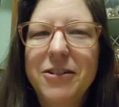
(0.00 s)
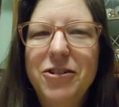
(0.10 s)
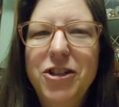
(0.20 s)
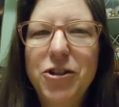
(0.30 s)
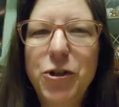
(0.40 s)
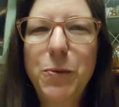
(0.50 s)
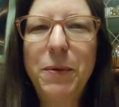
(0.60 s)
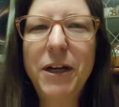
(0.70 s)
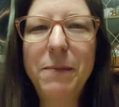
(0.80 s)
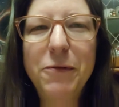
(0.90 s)
tissue
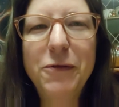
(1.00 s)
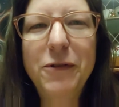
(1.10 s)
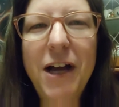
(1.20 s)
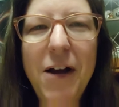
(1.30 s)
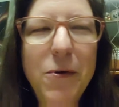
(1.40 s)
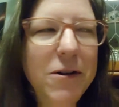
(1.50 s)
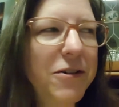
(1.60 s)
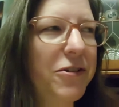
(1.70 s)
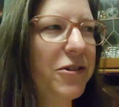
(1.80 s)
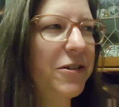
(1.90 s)
paper
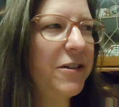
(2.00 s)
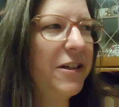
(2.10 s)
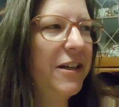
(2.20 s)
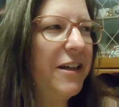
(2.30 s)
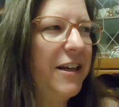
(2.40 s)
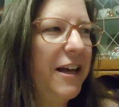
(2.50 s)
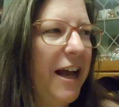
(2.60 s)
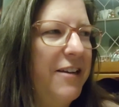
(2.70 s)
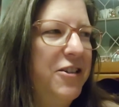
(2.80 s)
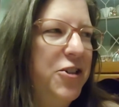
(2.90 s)
flowers.
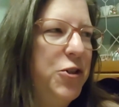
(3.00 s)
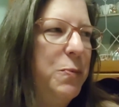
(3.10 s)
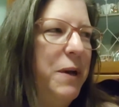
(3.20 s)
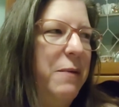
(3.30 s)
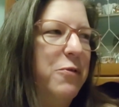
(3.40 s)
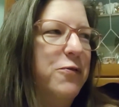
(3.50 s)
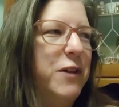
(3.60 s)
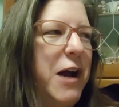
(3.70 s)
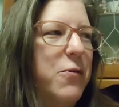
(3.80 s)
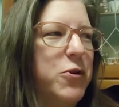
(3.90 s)
And tissue paper
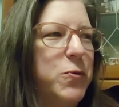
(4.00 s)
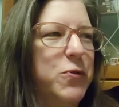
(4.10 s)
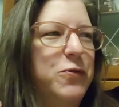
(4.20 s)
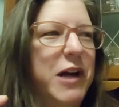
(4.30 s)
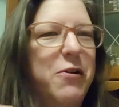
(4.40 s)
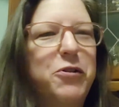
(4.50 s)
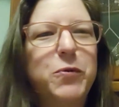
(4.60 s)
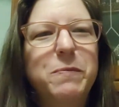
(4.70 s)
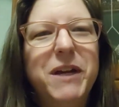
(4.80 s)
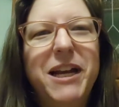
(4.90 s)
flowers were flowers
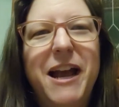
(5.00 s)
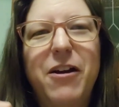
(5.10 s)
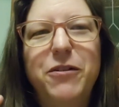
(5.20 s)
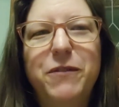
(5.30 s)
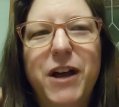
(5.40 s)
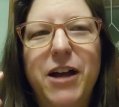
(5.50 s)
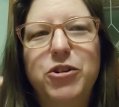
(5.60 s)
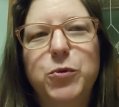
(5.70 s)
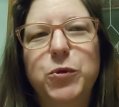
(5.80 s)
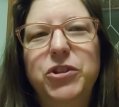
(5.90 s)
we made out of
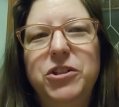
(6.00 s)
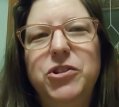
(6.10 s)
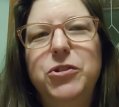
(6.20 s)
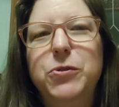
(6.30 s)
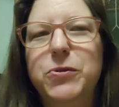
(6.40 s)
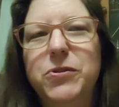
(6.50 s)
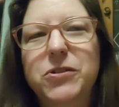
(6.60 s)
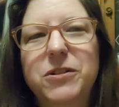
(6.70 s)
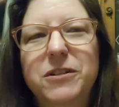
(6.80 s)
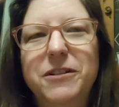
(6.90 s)
actual tissues.
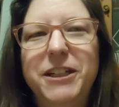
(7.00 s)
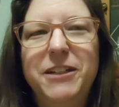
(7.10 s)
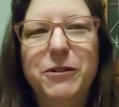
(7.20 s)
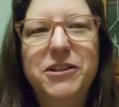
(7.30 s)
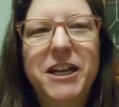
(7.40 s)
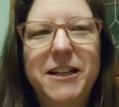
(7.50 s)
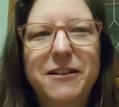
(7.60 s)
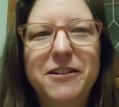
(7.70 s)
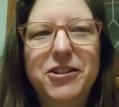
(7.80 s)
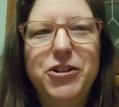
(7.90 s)
Like, you would take the
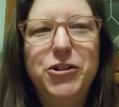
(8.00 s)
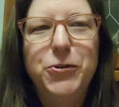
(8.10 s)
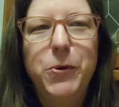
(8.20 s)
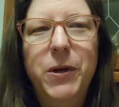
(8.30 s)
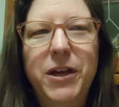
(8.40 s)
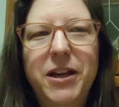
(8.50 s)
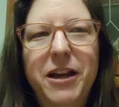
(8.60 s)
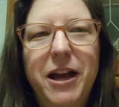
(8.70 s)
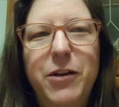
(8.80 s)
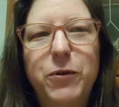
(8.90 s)
tissue
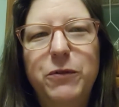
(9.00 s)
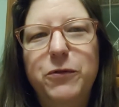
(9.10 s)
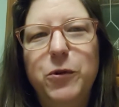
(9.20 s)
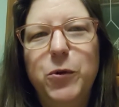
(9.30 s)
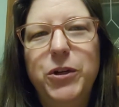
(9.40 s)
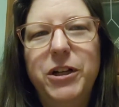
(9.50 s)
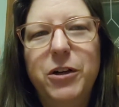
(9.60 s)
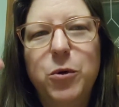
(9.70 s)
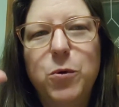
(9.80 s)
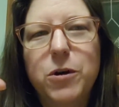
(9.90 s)
and you would fold it
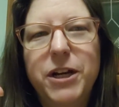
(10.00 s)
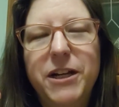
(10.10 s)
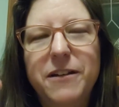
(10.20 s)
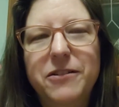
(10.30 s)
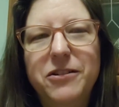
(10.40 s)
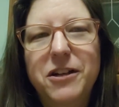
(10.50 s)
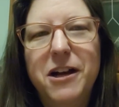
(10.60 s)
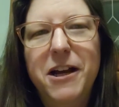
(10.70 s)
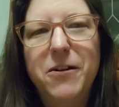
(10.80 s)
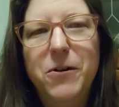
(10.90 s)
accordion
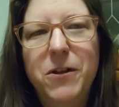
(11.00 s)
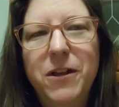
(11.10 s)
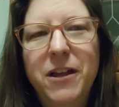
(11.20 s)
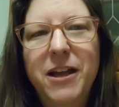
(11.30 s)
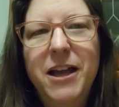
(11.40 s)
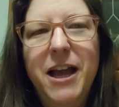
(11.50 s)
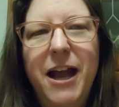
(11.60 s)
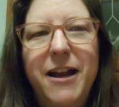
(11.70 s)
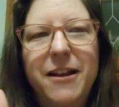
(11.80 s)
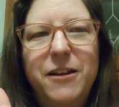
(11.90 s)
style,
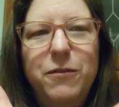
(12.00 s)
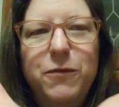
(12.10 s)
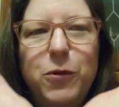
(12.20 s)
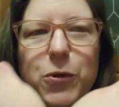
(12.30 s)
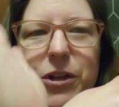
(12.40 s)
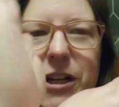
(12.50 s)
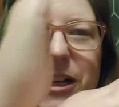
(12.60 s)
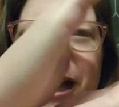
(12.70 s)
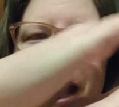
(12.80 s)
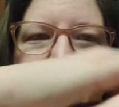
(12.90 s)
and then you'd fold it
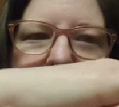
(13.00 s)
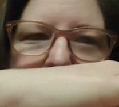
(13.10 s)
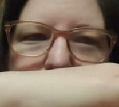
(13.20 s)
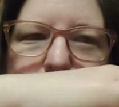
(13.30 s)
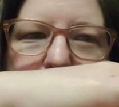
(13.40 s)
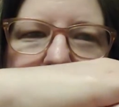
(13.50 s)
in half